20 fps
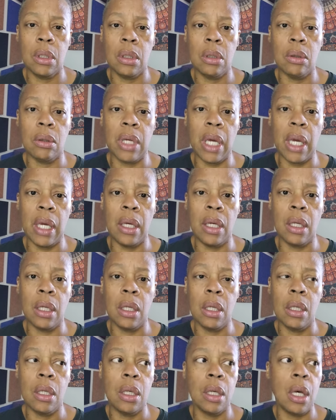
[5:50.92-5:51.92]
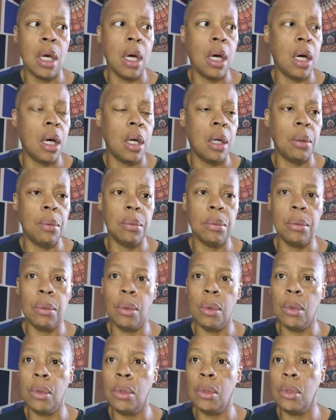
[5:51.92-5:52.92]
Okay, uh,
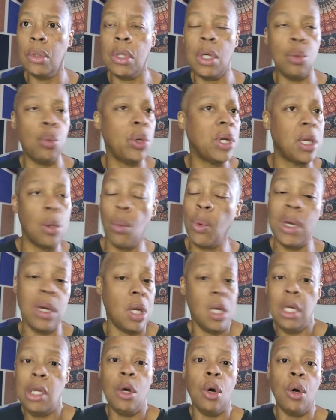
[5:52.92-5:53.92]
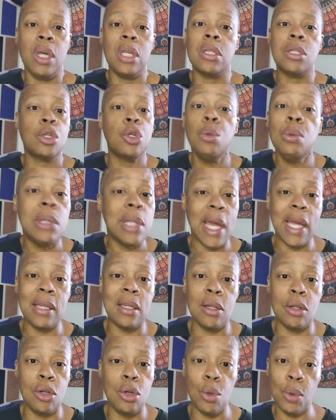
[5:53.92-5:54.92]
that we, we, you know, it's too late
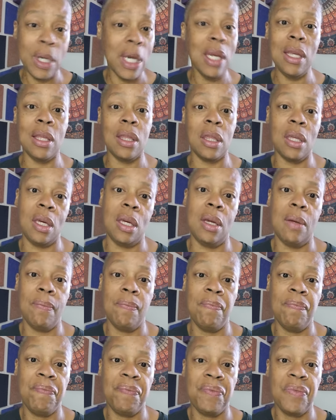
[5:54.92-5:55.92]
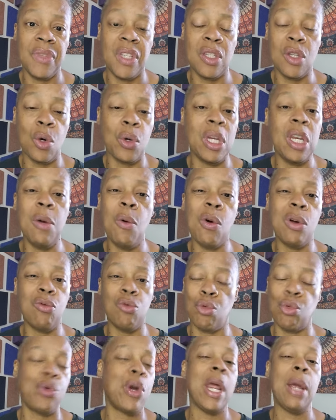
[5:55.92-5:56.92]
to do anything. So
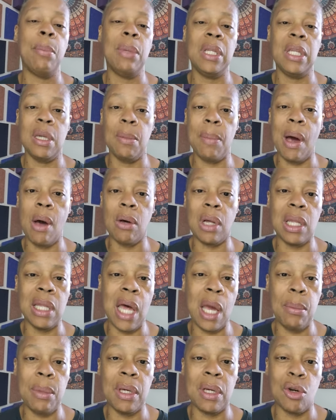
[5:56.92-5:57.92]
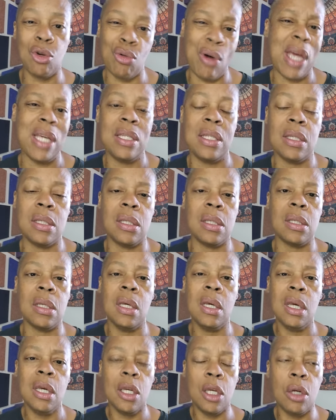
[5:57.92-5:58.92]
anyone rambling about climate crisis,
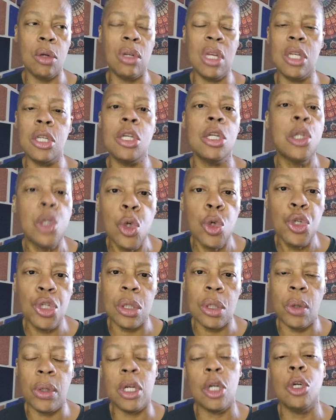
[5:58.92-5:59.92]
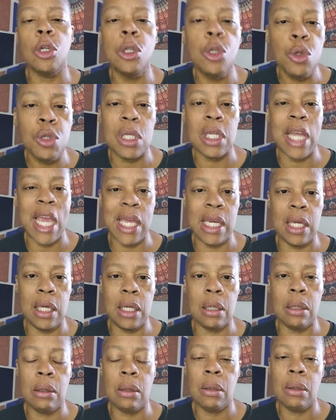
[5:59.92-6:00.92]
you know, they're delusional and
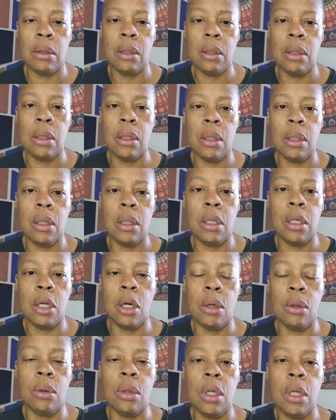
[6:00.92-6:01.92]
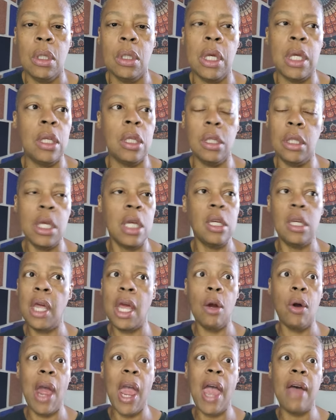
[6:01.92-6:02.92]
hallucinating. You know, they, they,
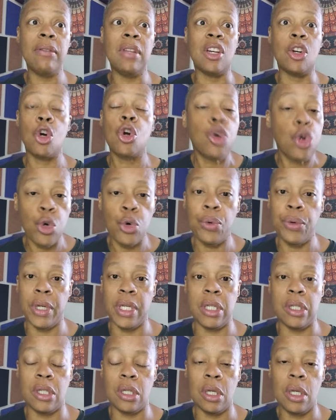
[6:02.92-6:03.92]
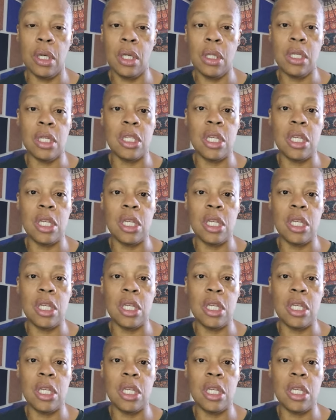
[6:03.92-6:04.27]
they don't have the courage to